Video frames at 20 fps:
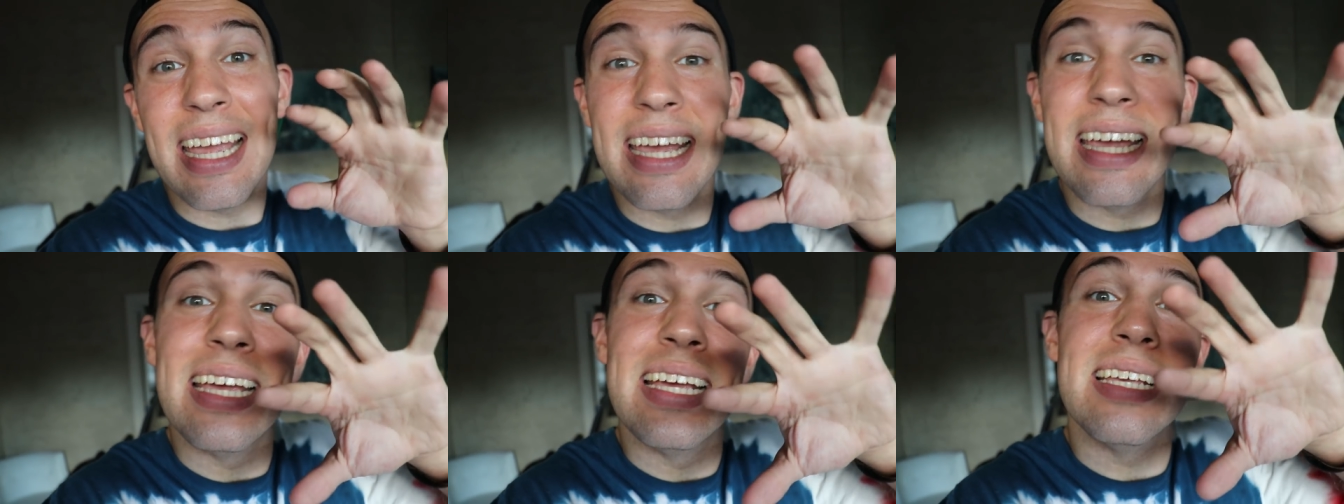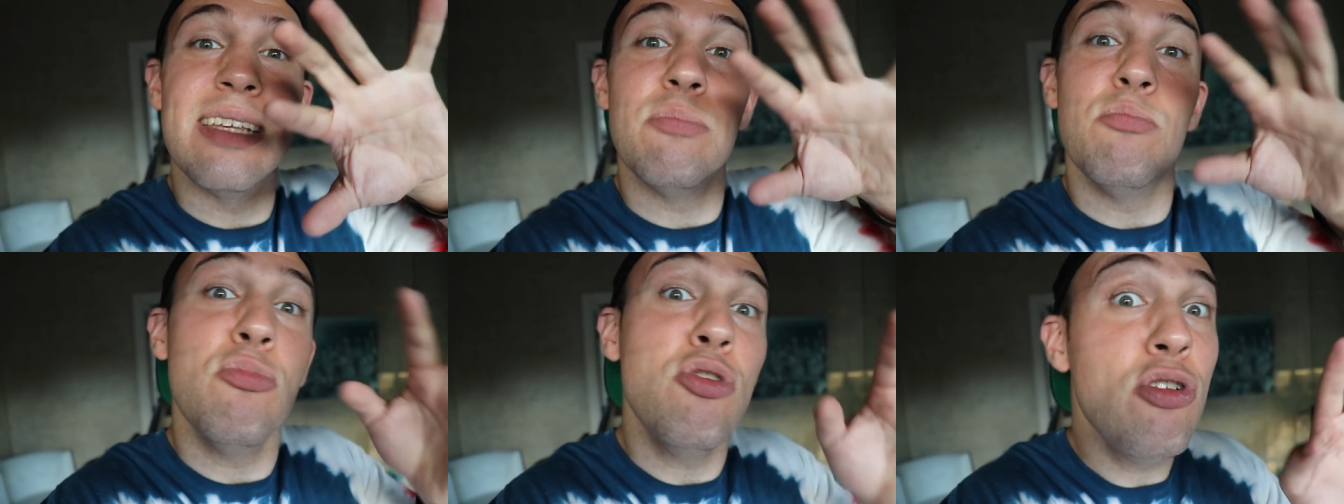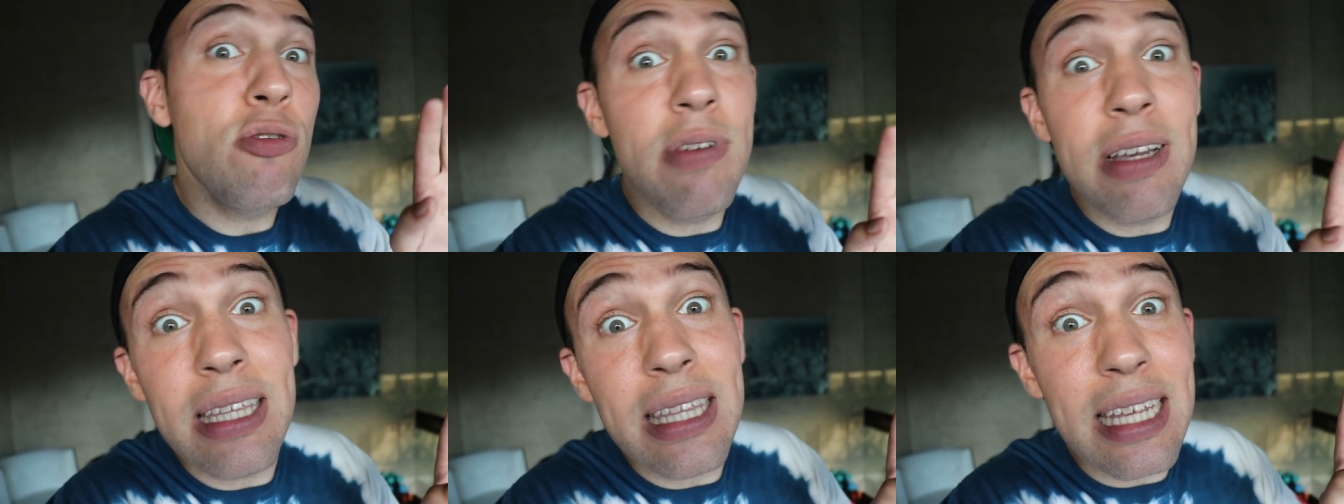his
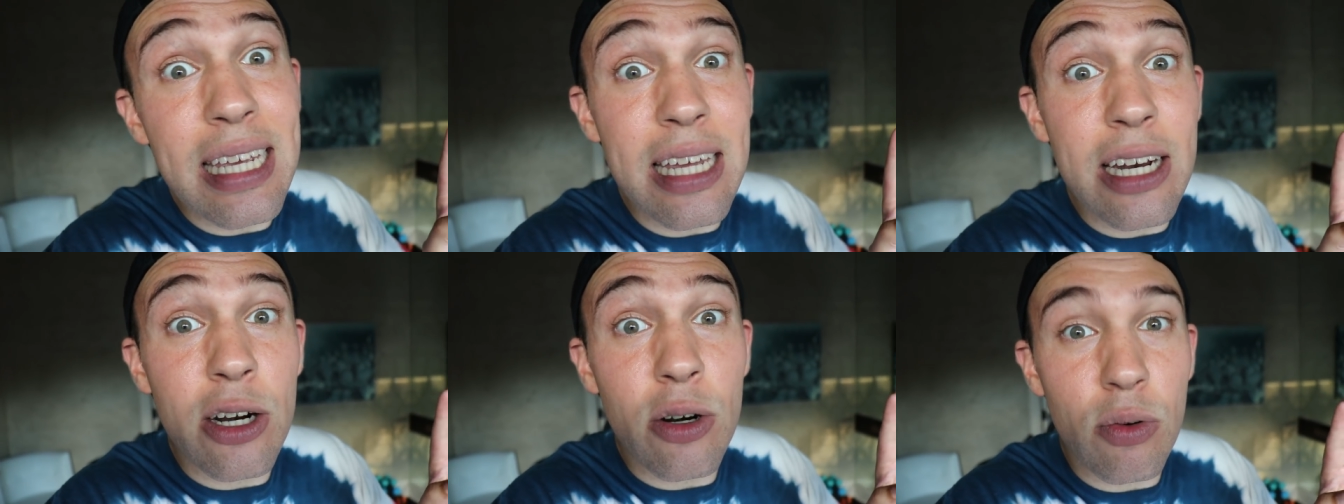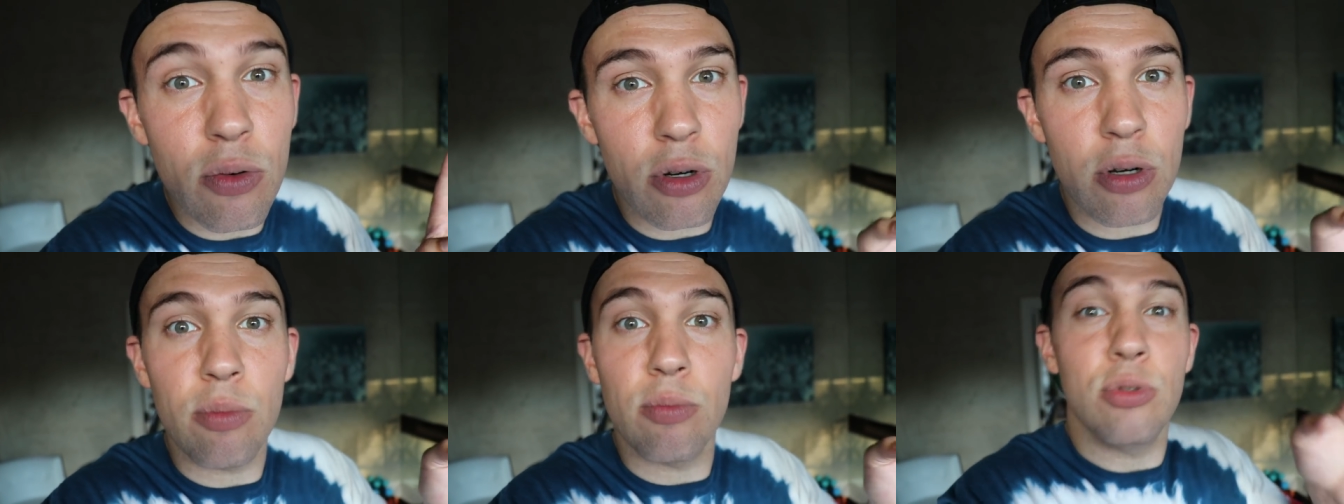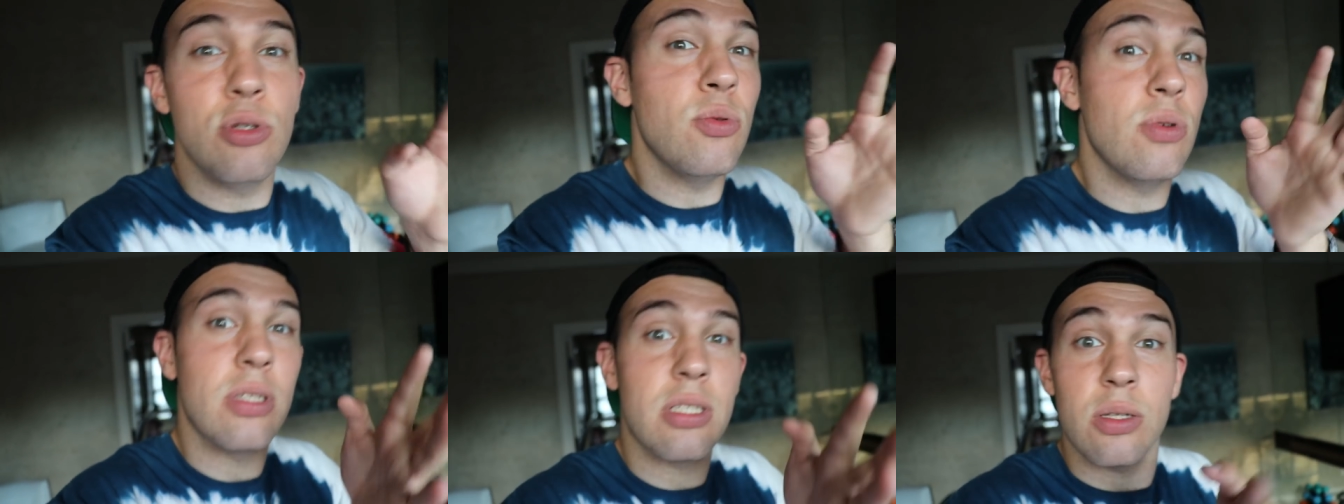movie theater room
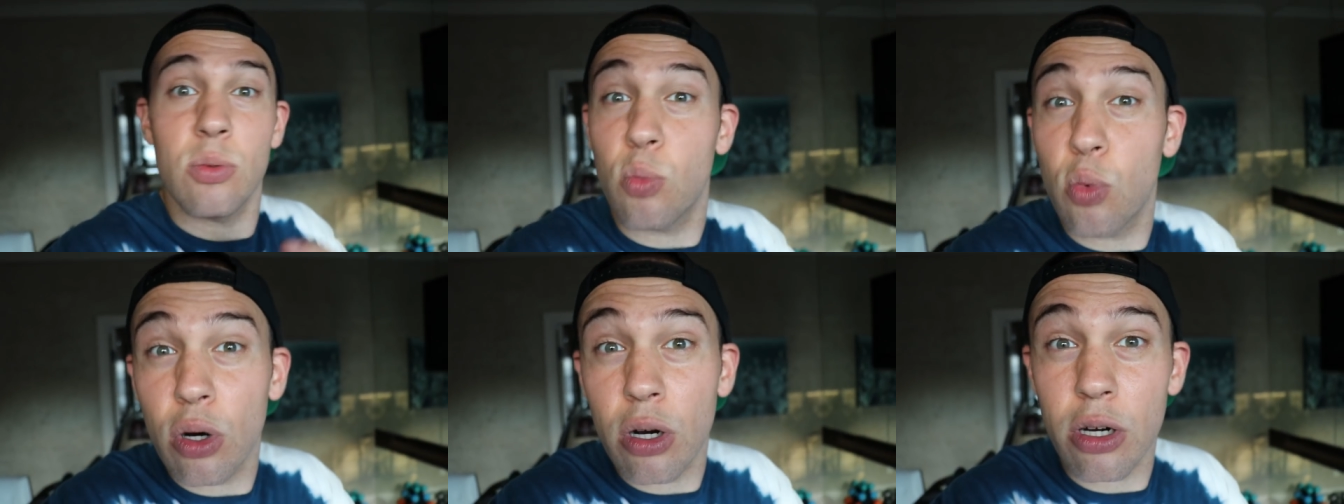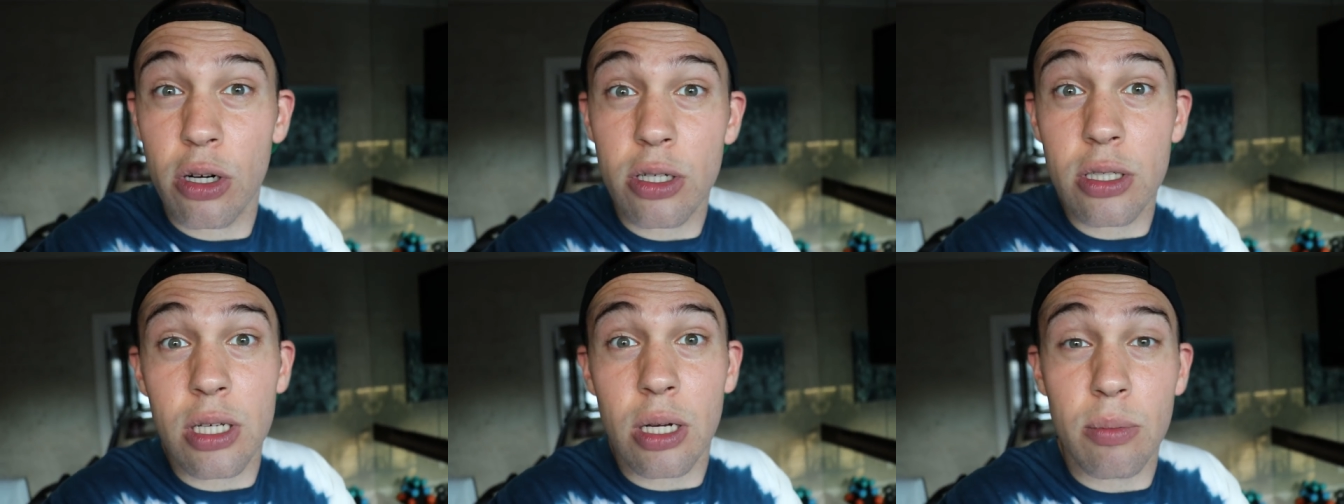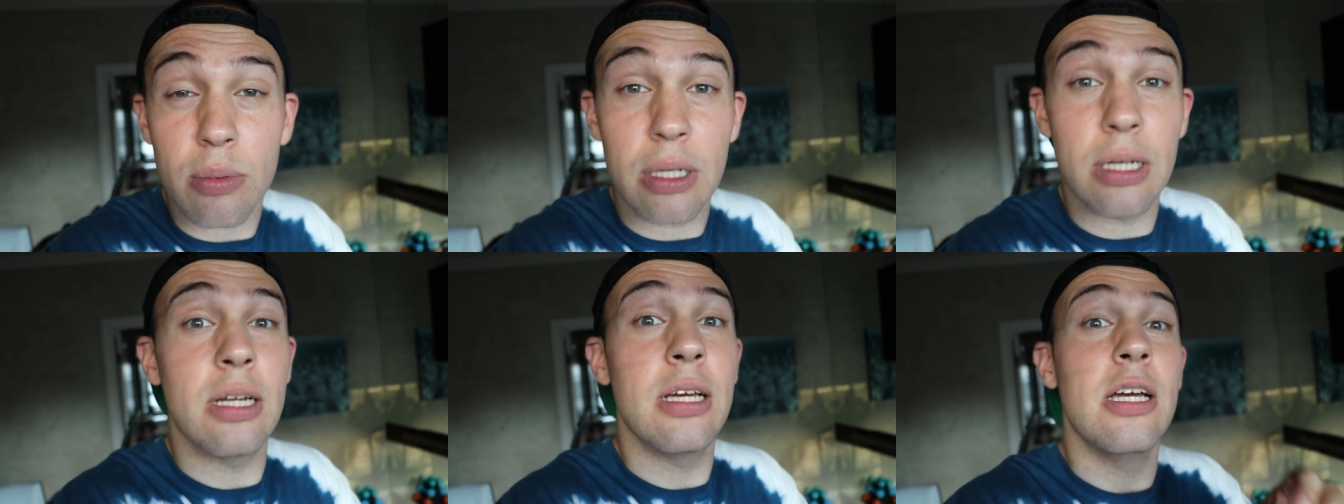doing some work or
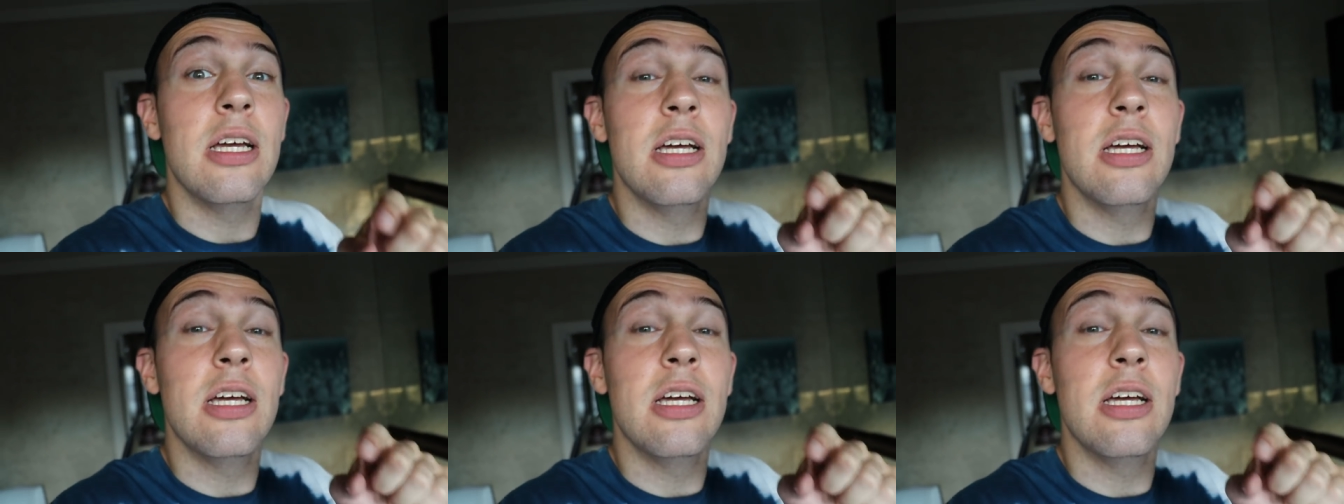something.